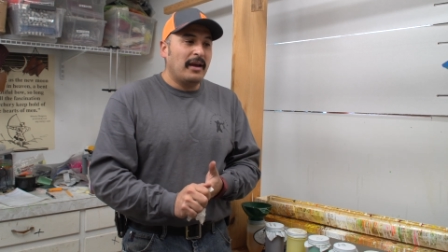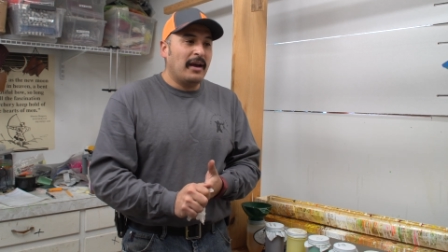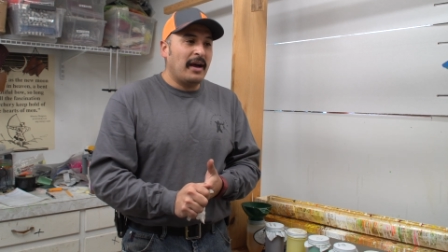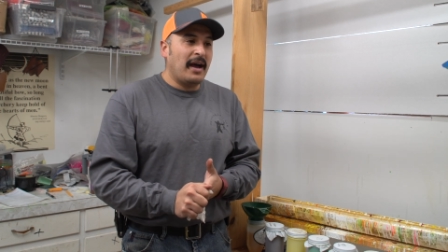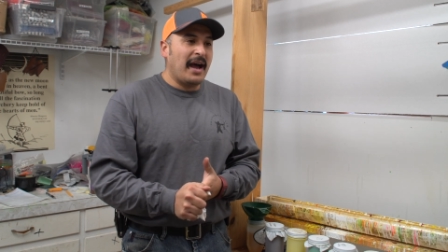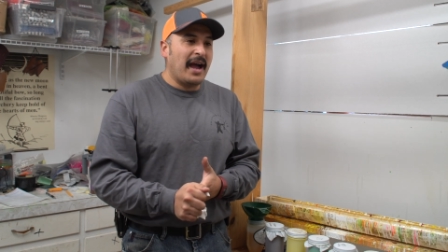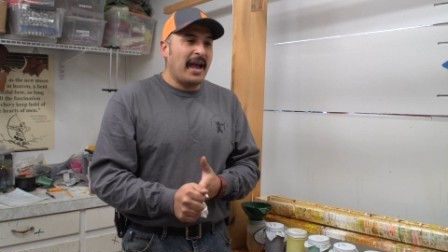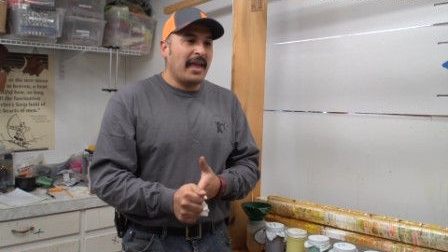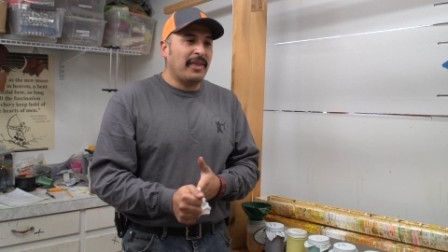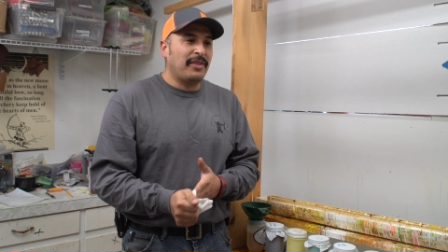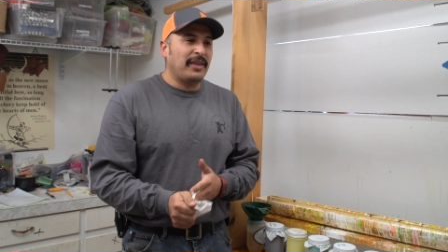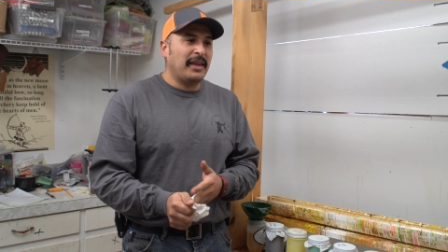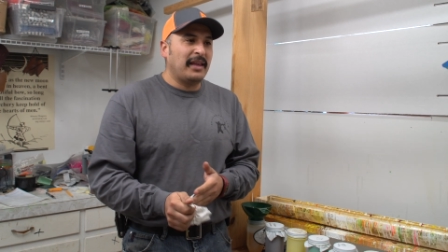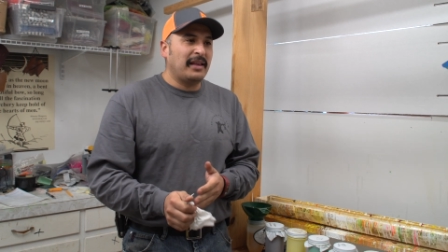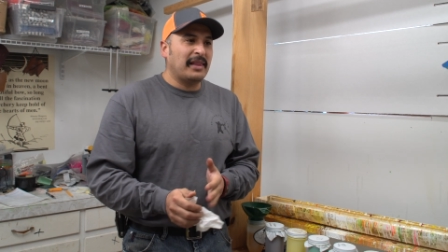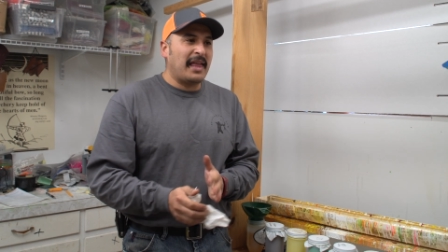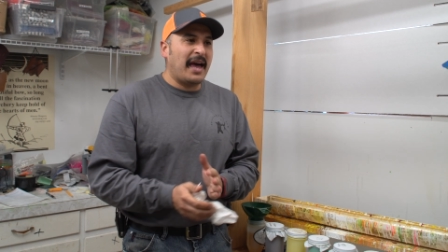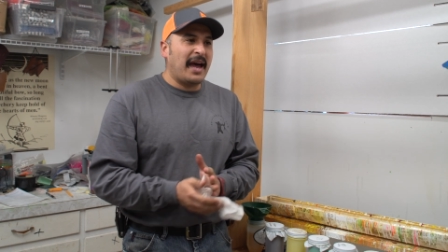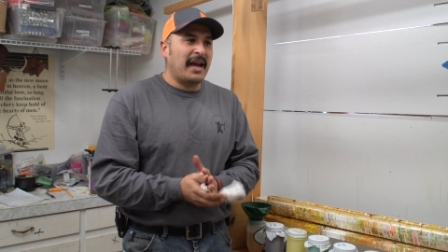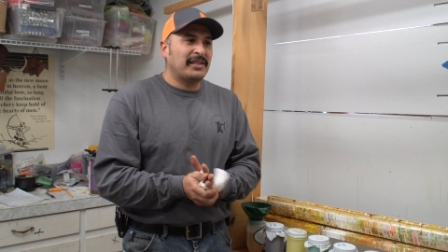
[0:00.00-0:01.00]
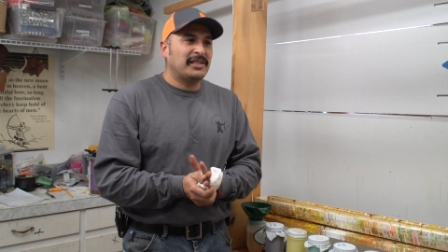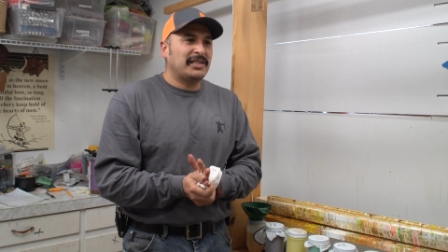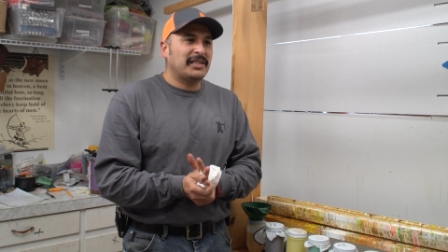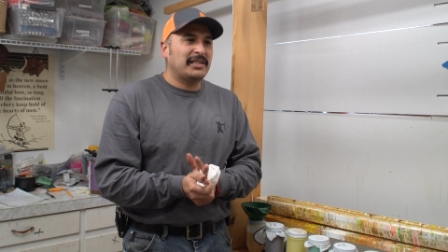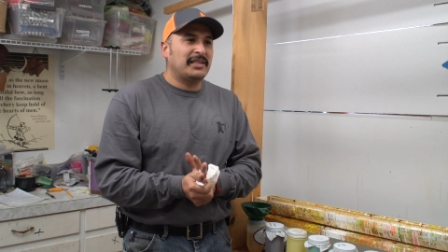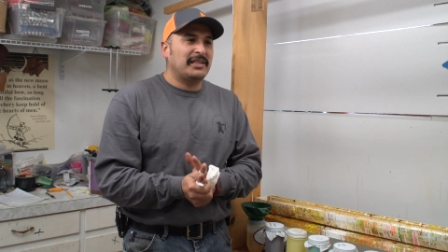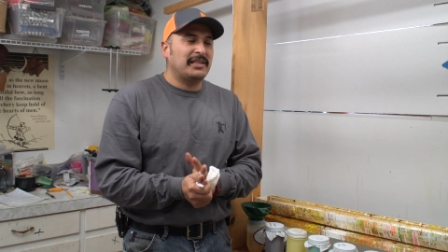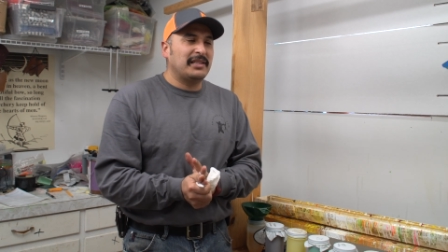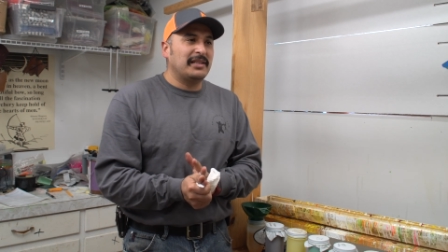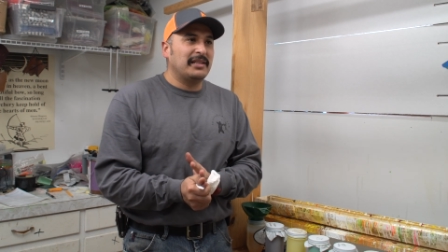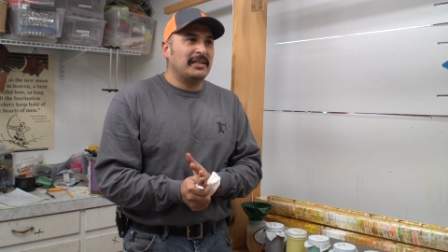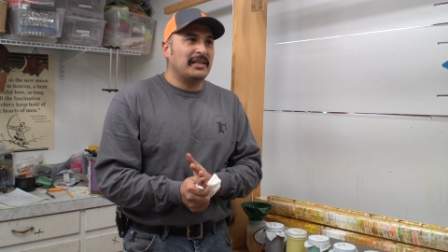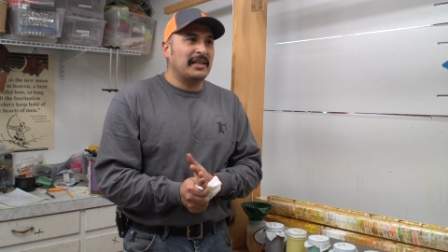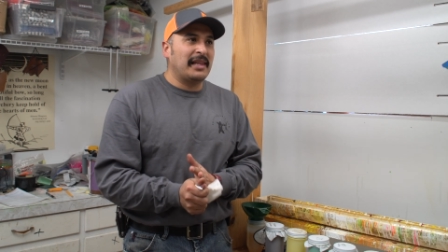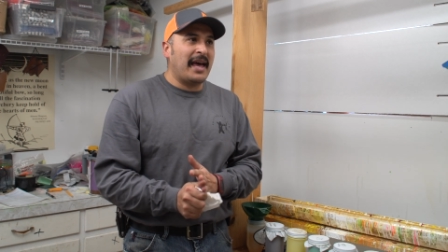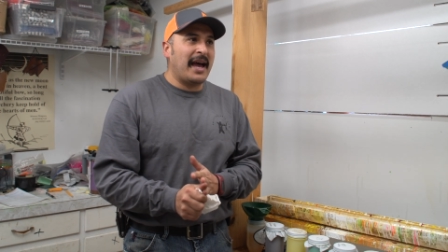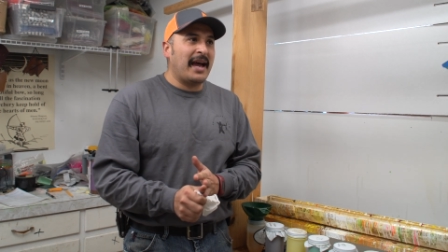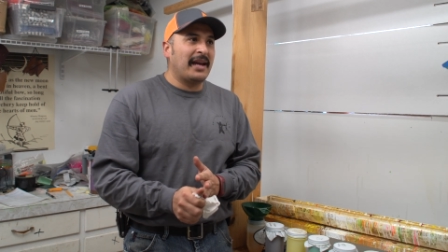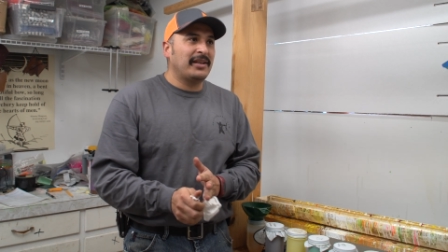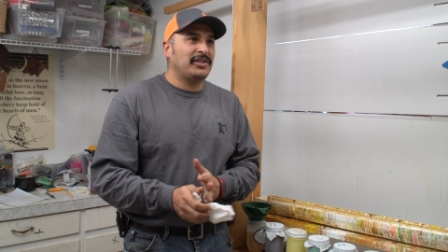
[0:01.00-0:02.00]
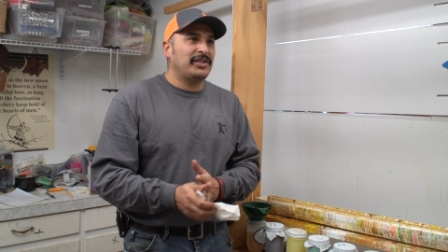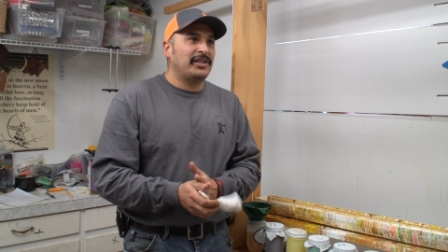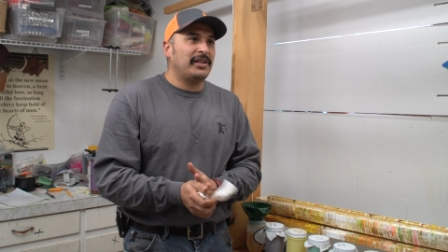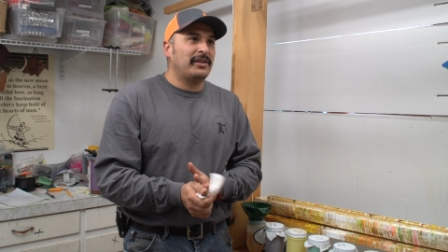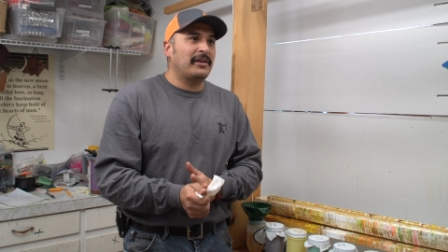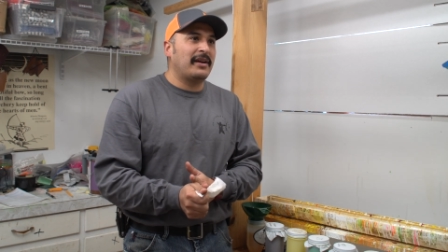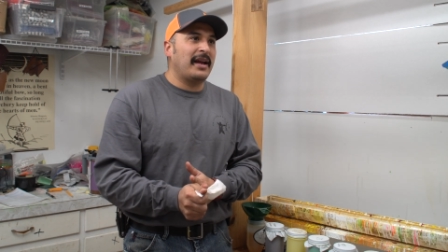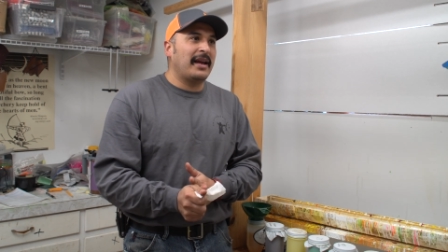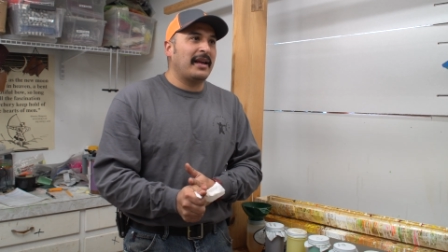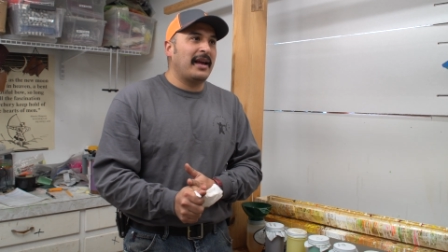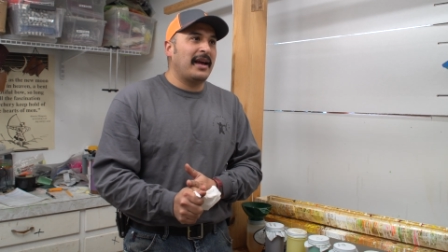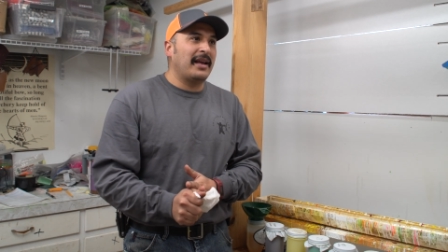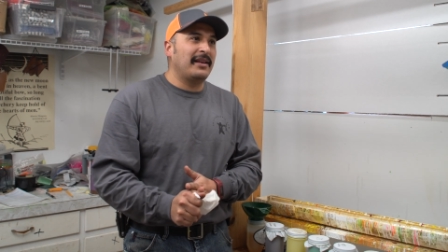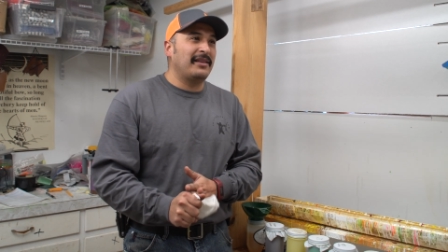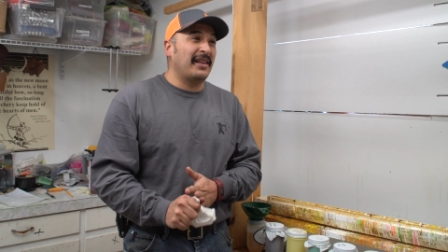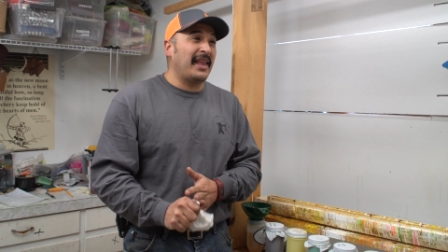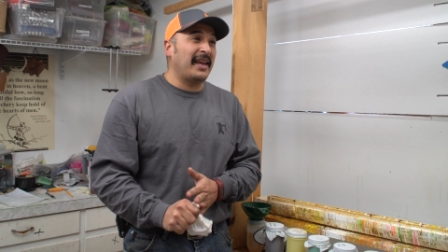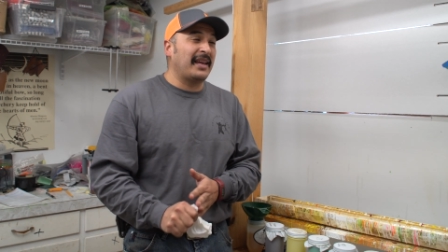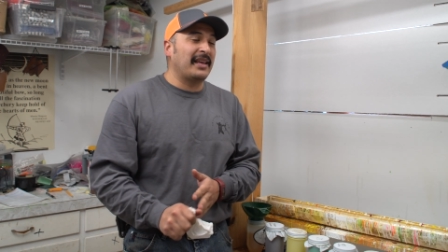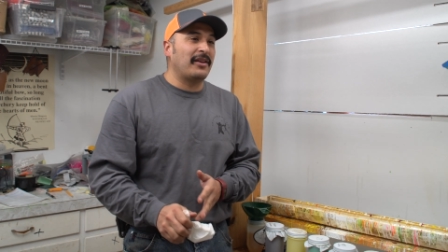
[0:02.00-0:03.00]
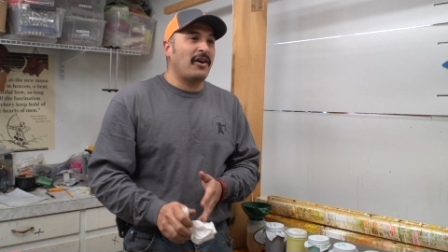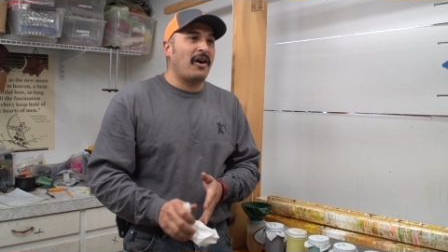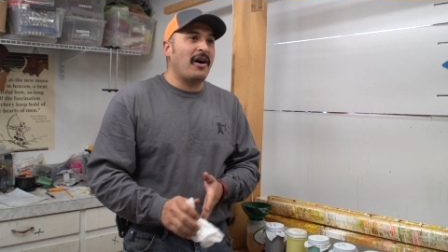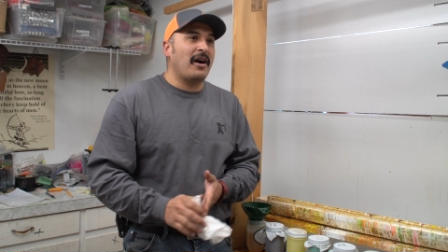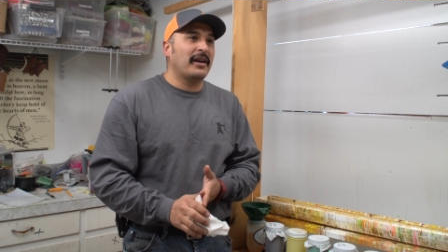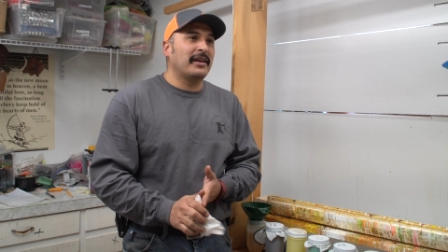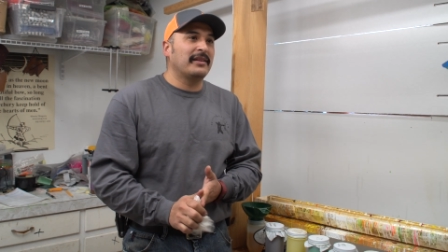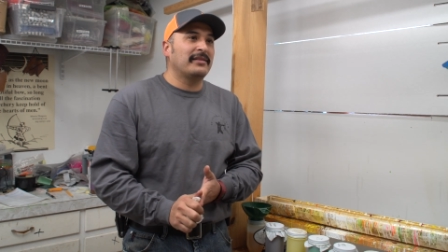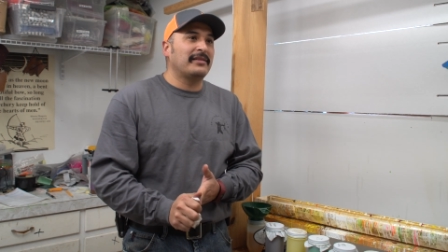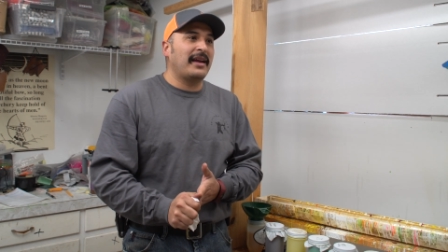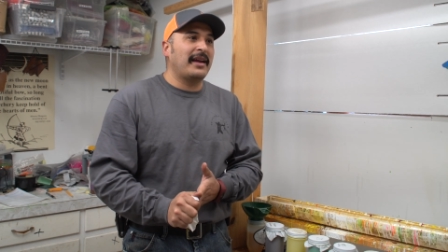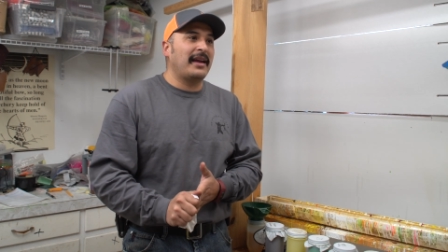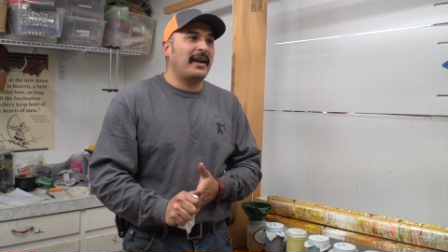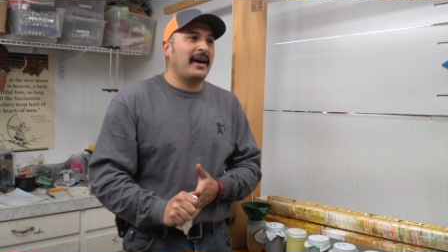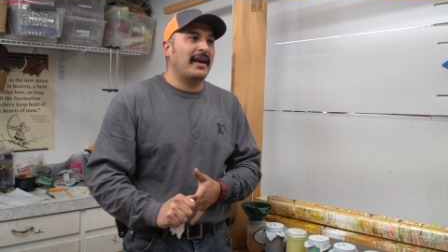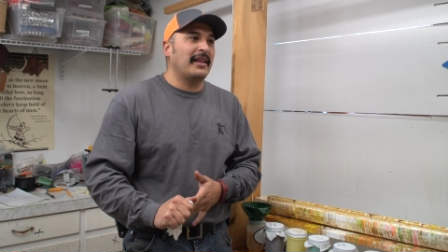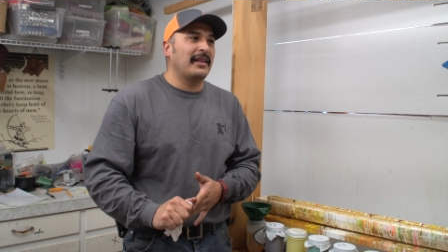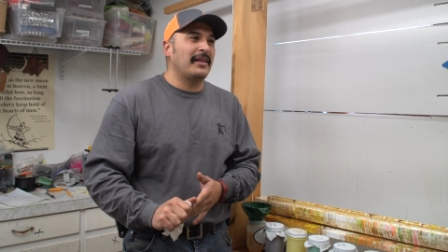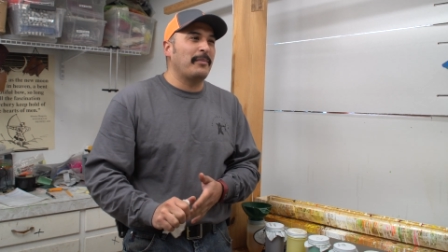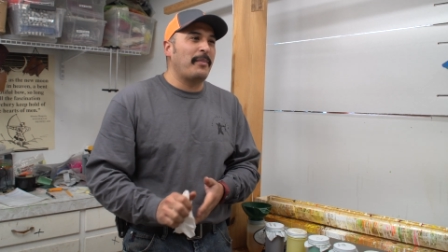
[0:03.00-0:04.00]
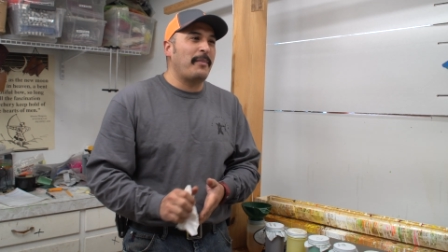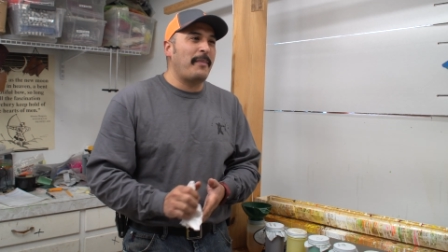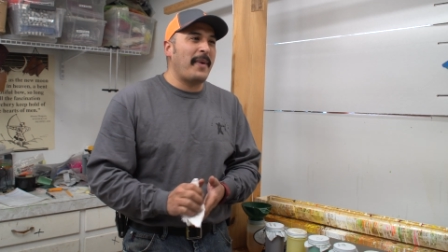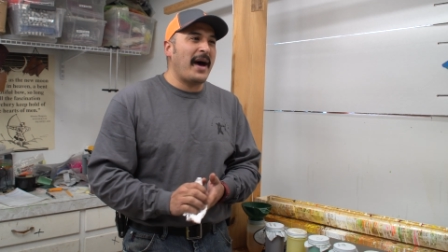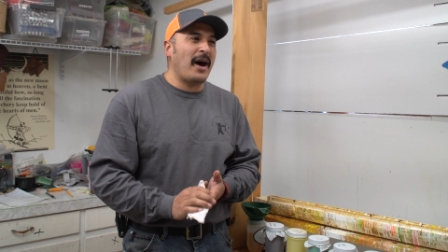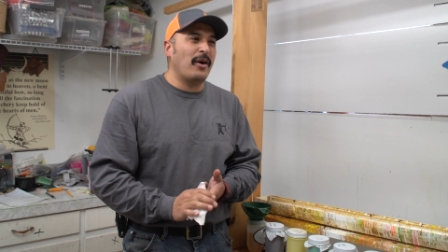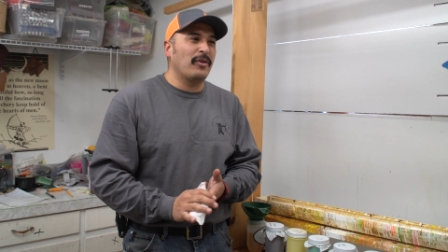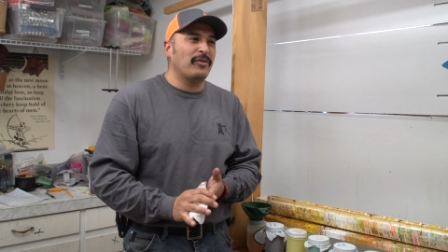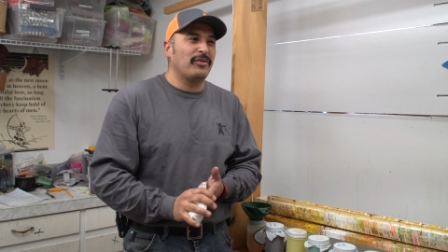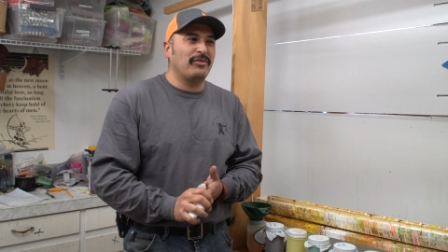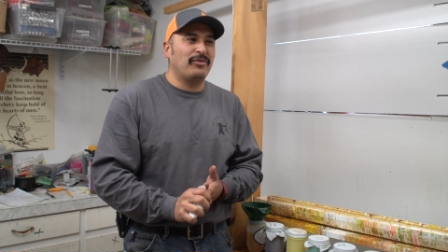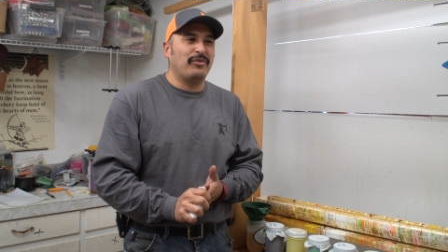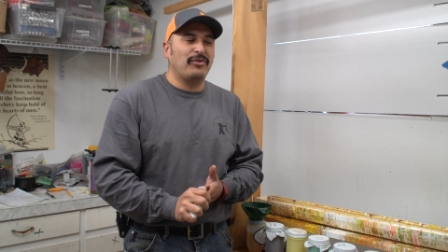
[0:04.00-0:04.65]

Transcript: Uh, I think last last year I got like in August I got about